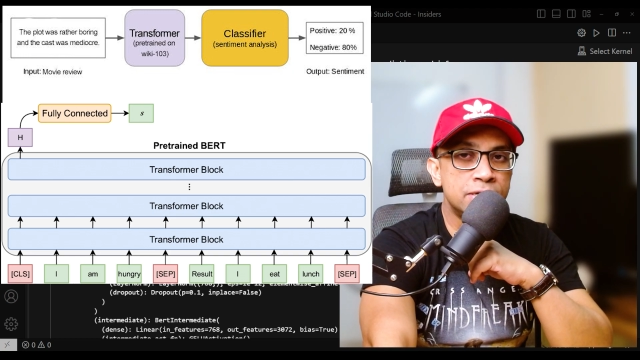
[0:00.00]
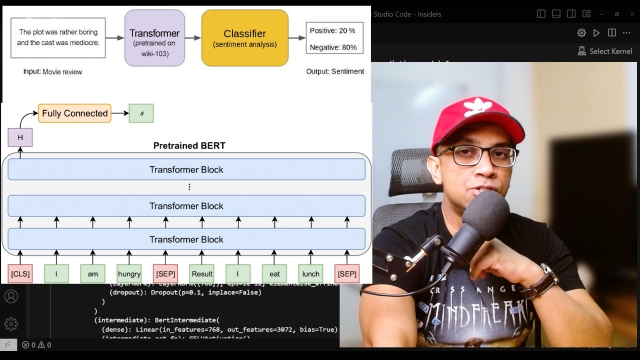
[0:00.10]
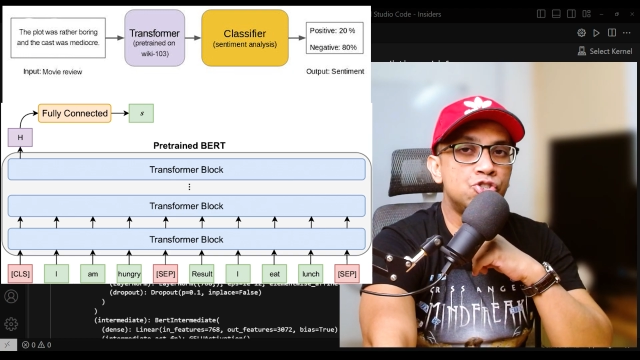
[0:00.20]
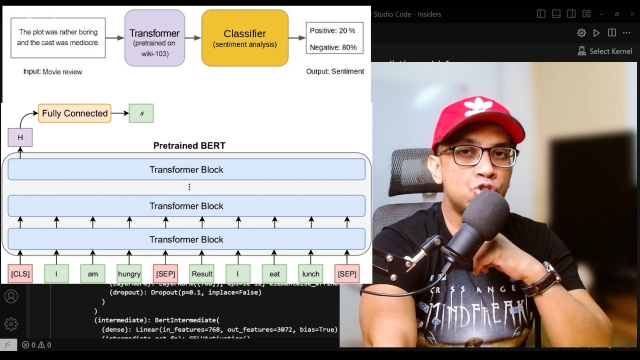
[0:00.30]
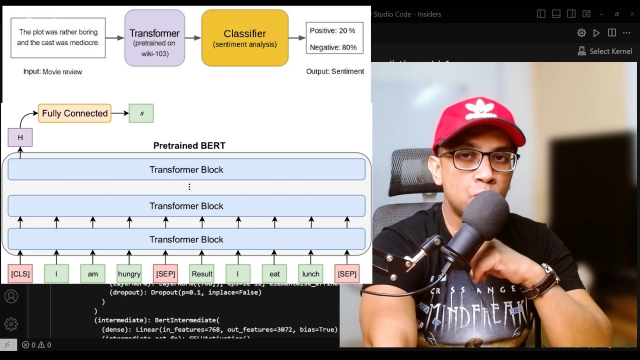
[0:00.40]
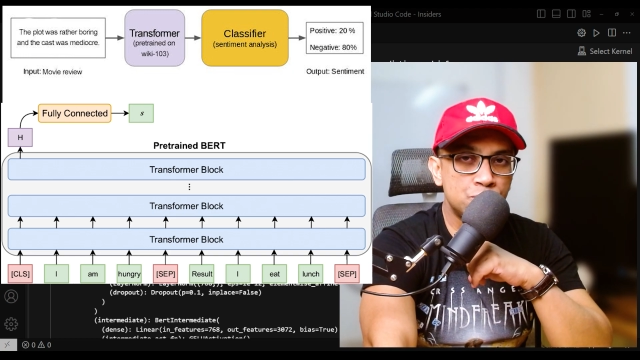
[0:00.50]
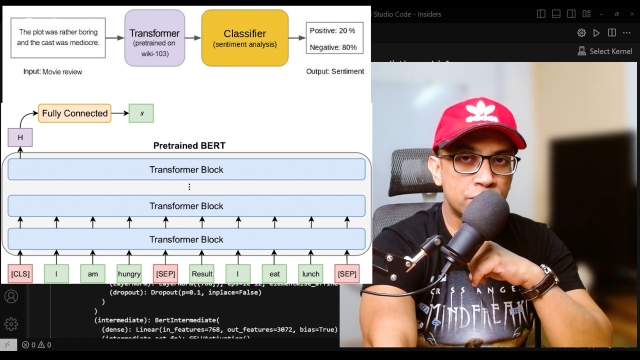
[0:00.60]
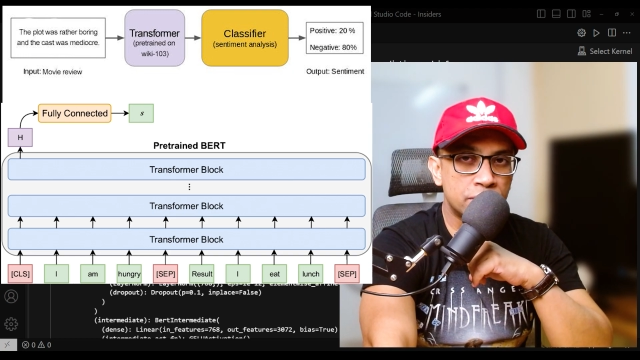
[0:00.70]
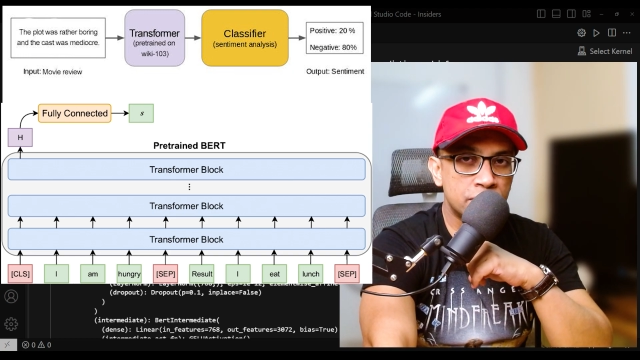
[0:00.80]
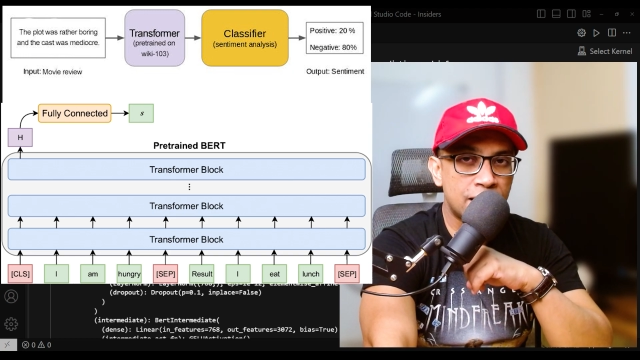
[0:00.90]
is
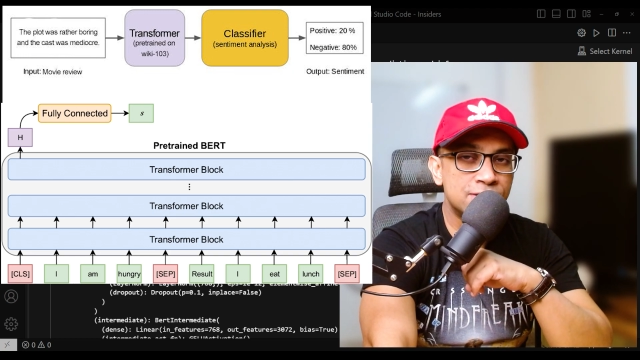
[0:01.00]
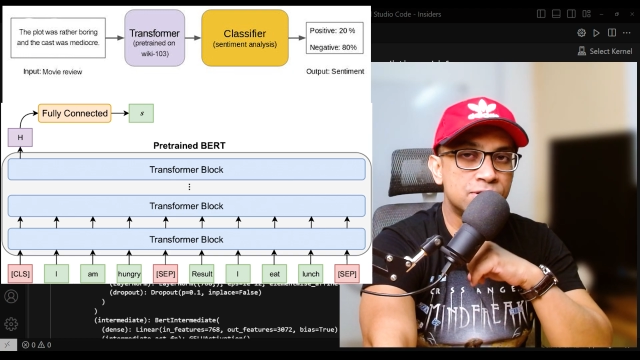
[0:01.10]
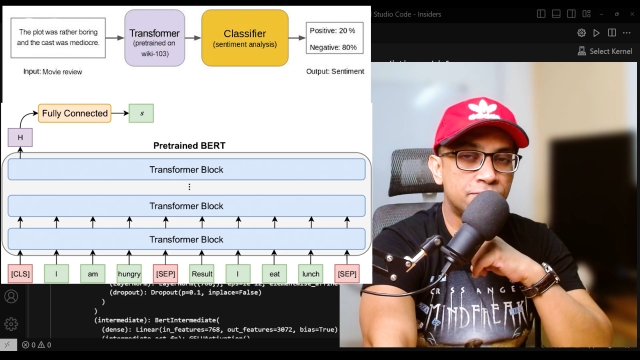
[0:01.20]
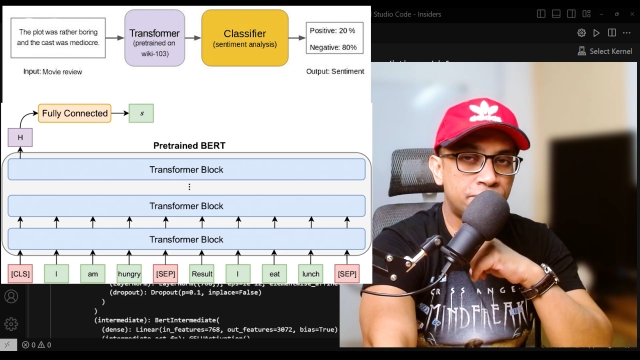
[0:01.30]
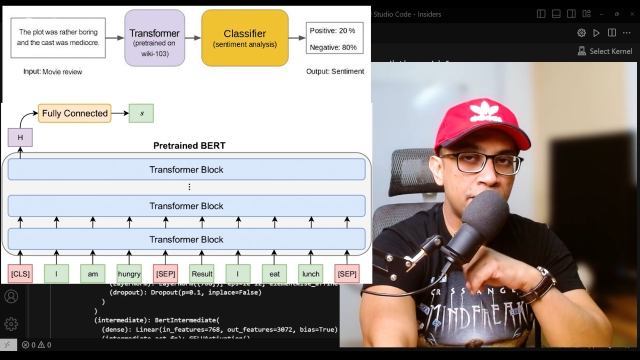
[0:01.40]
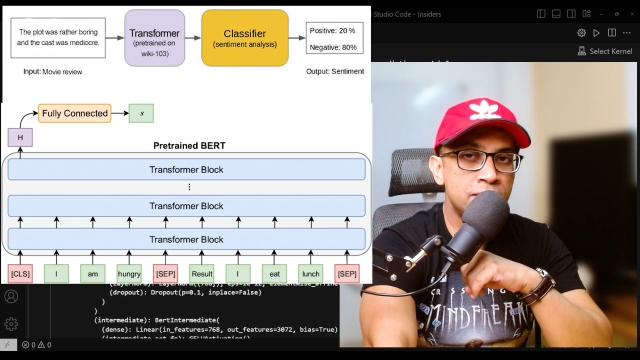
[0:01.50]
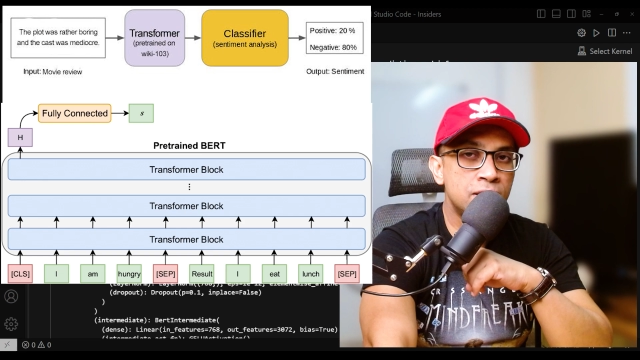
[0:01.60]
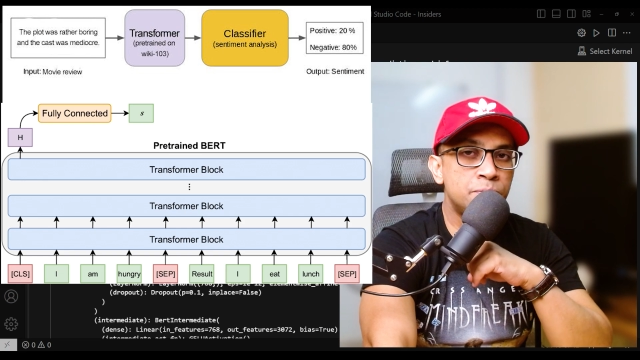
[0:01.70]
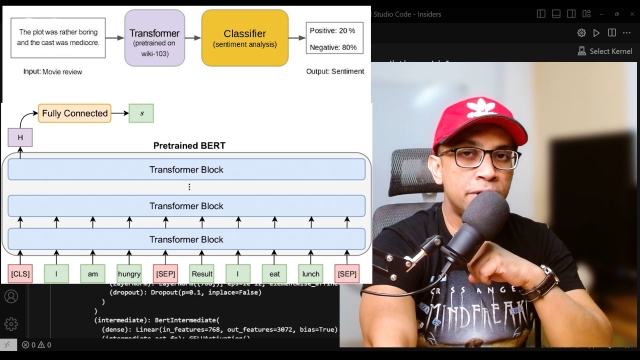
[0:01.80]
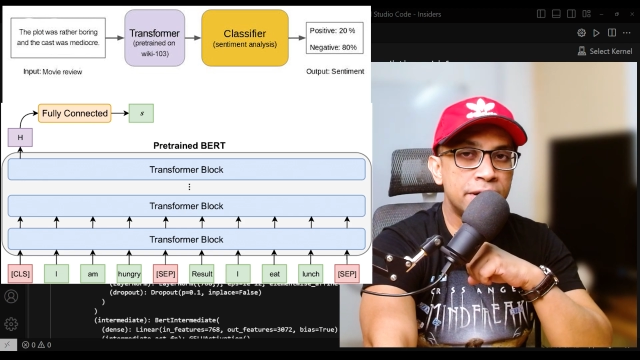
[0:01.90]
chosen as the
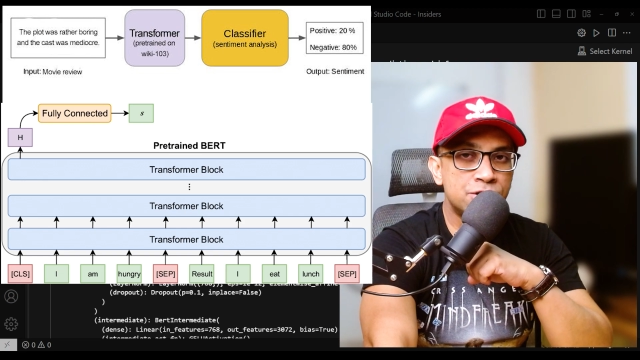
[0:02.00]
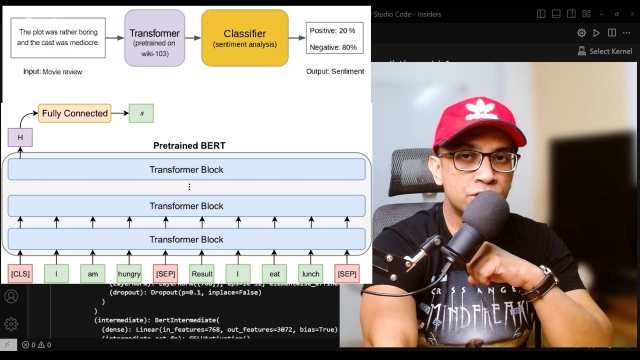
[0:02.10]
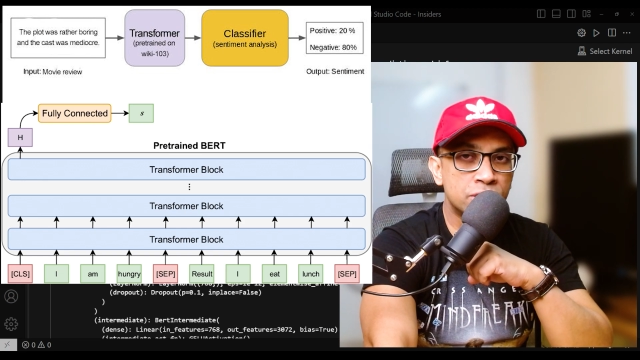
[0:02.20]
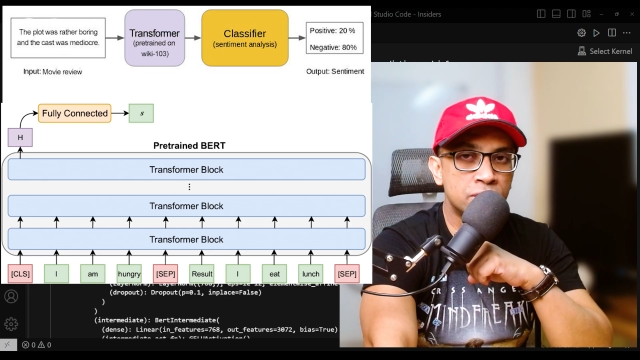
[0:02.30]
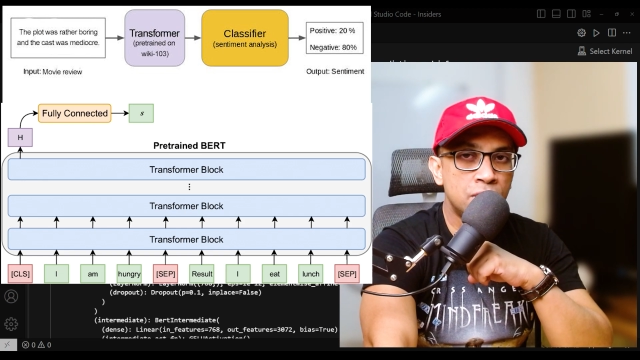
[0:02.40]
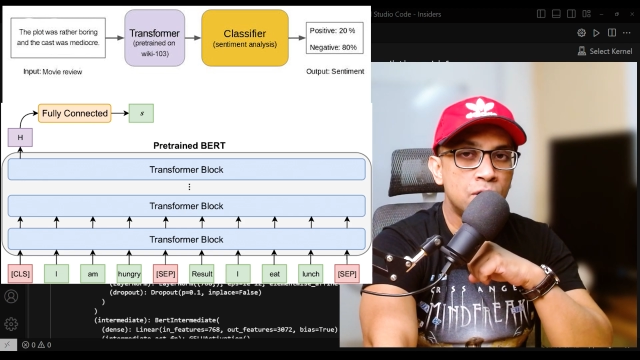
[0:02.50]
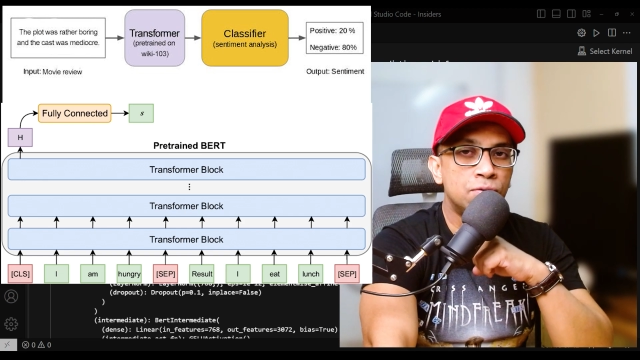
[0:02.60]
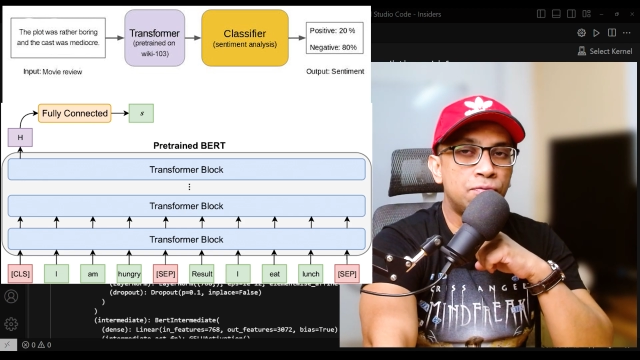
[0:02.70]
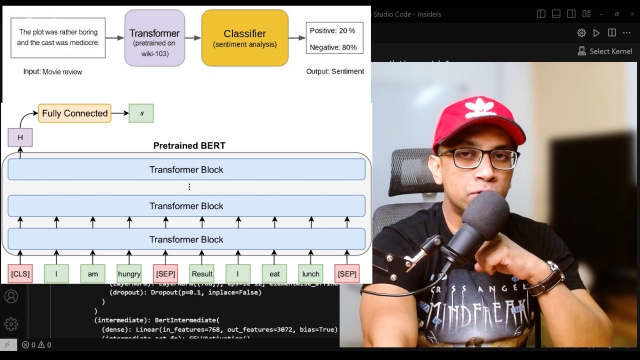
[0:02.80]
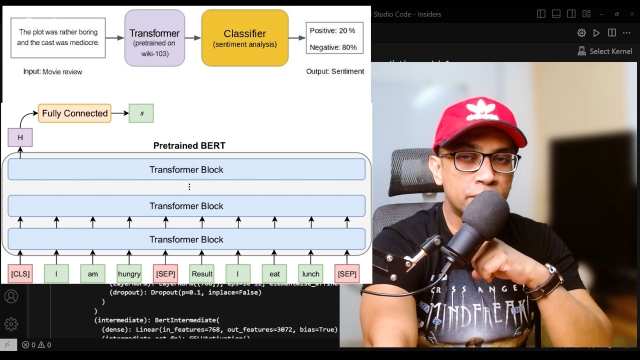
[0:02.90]
final prediction
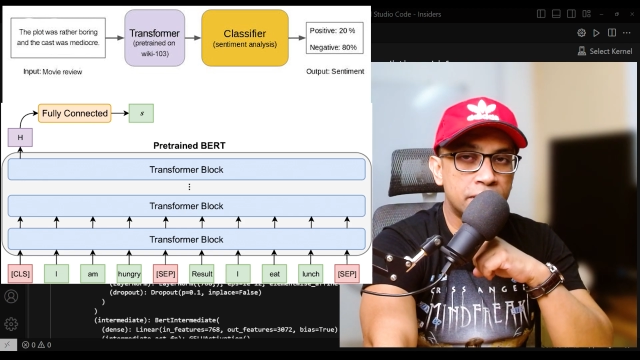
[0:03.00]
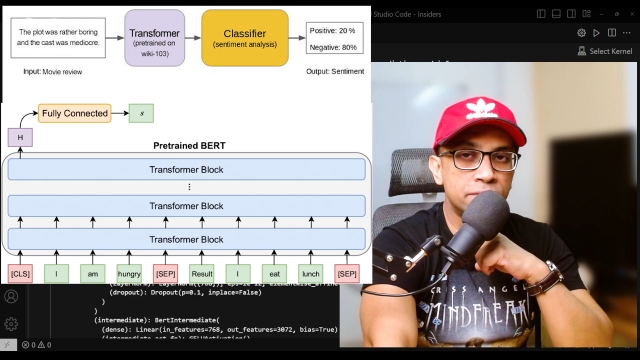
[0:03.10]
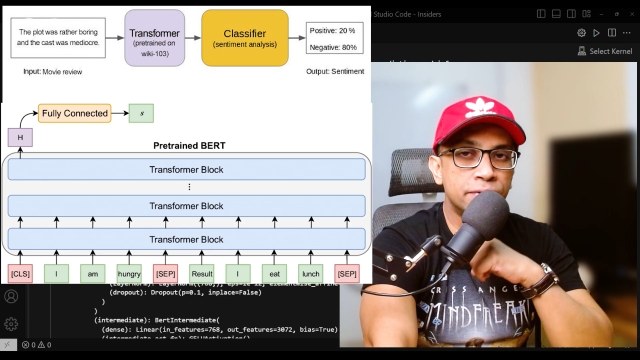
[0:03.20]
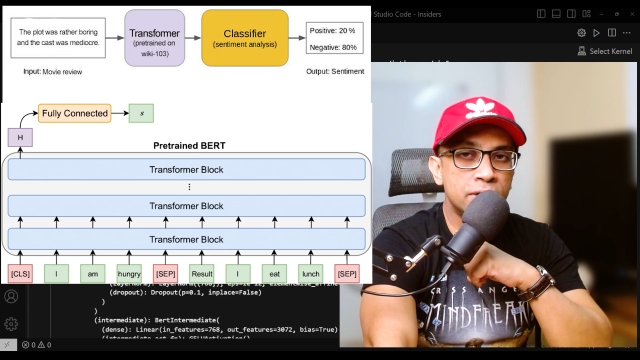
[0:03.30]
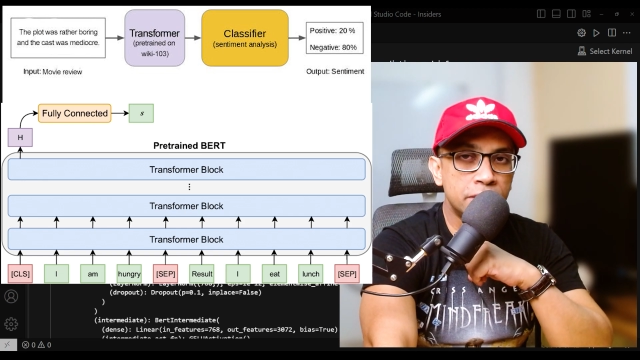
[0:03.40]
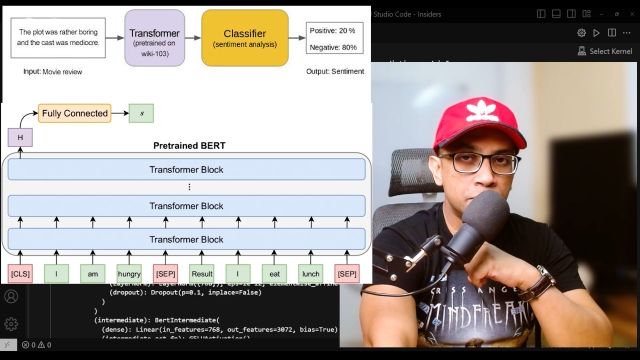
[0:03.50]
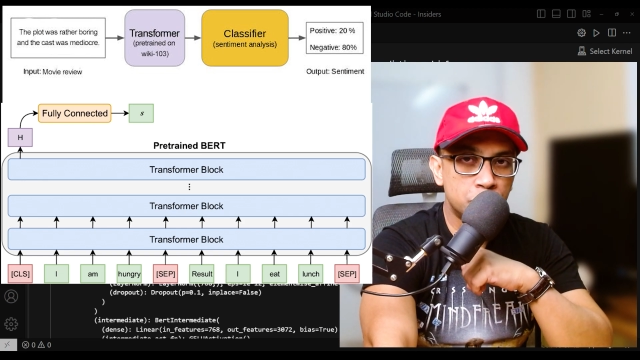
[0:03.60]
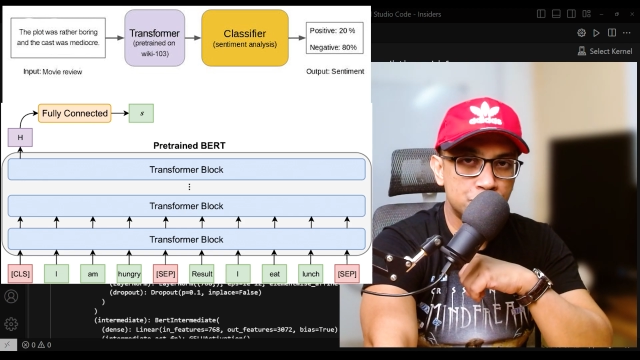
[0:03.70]
for the given input